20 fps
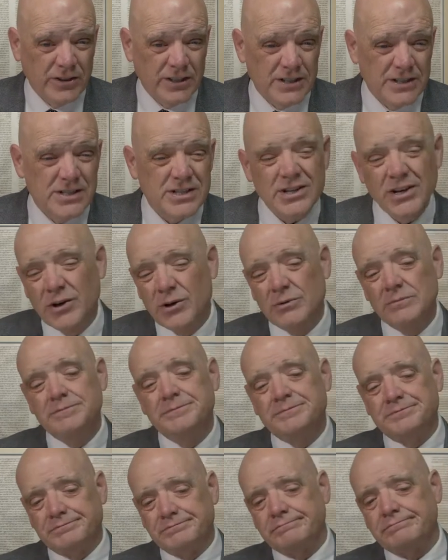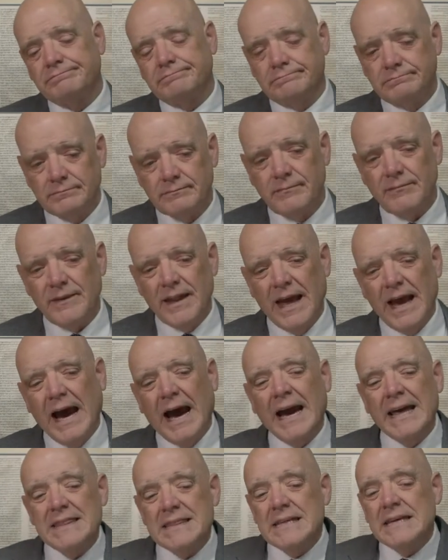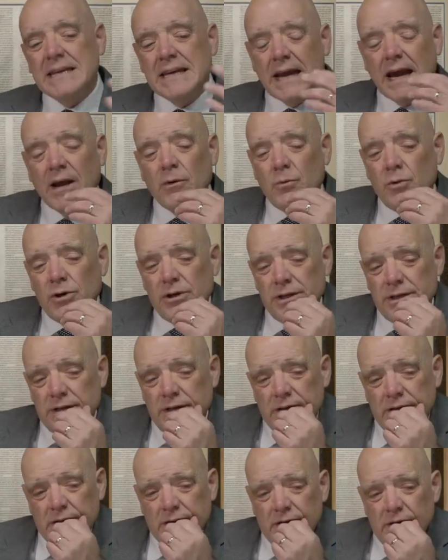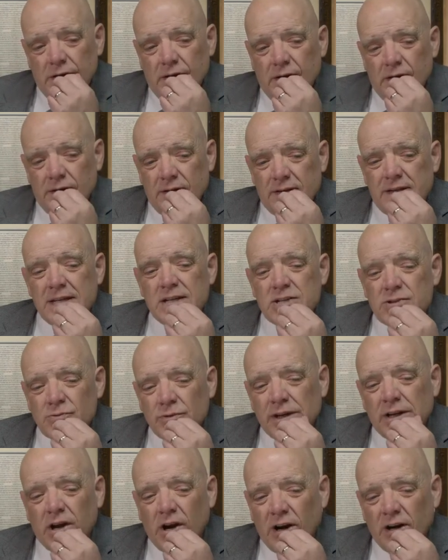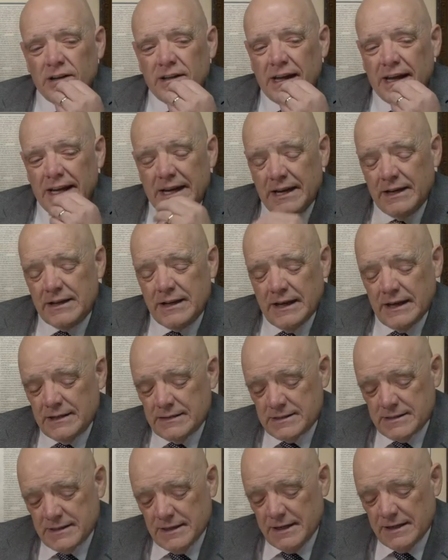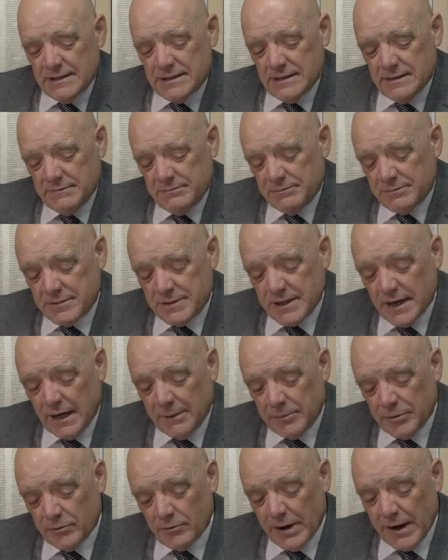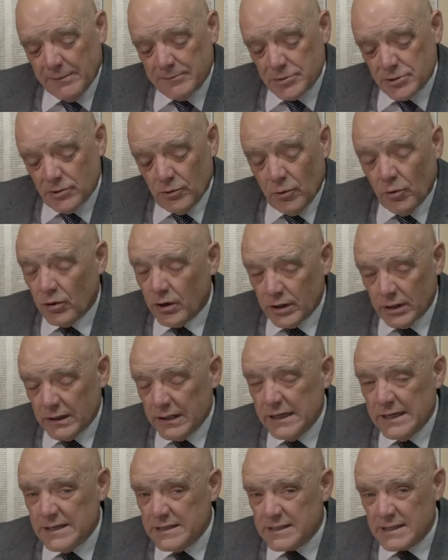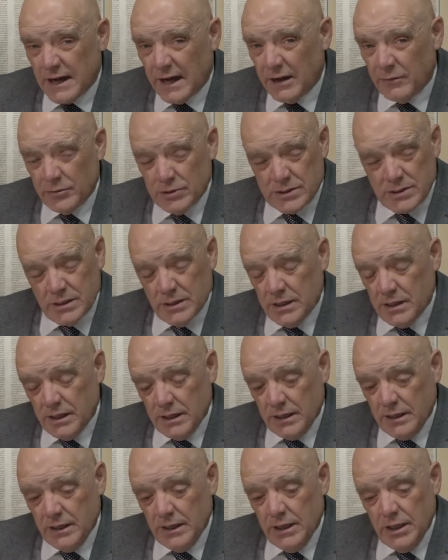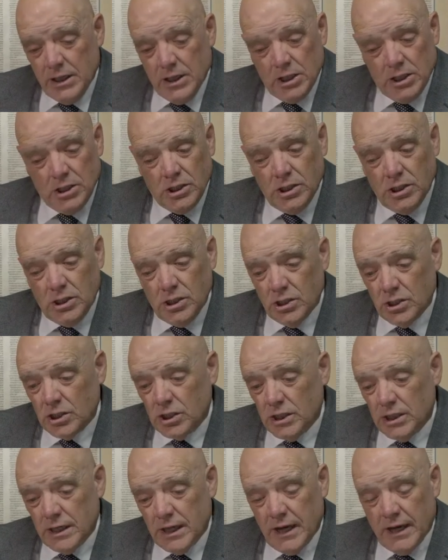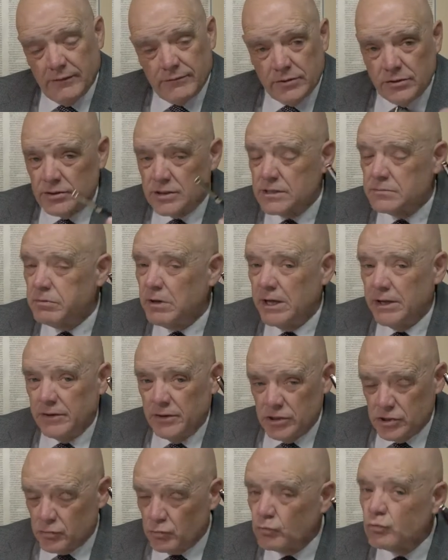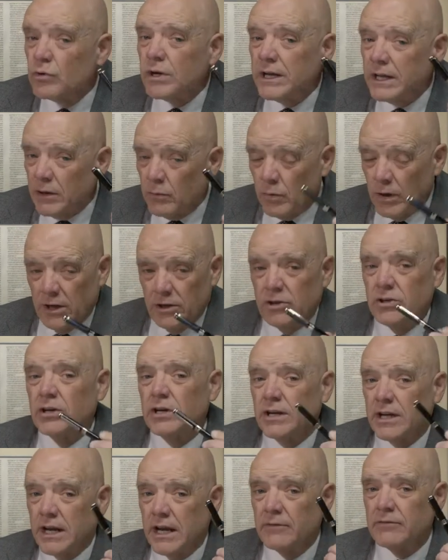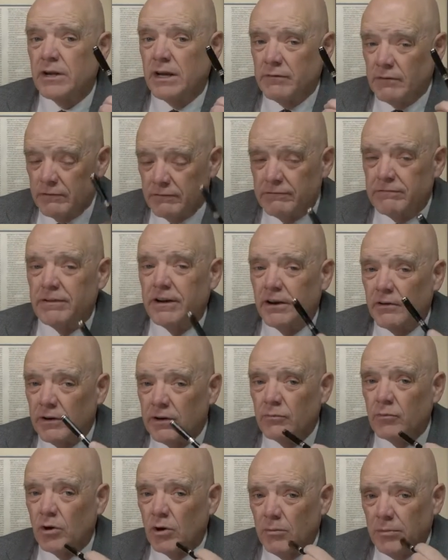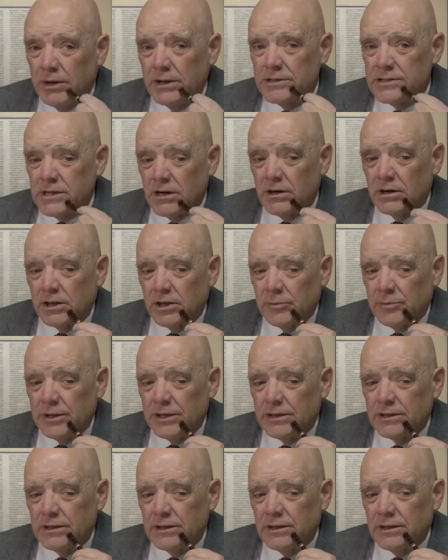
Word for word: And so I think I would disregard that as, as a type of the rapture, or at least I would say you're going to have to explain this really well. You're going to have to have a very robust argument.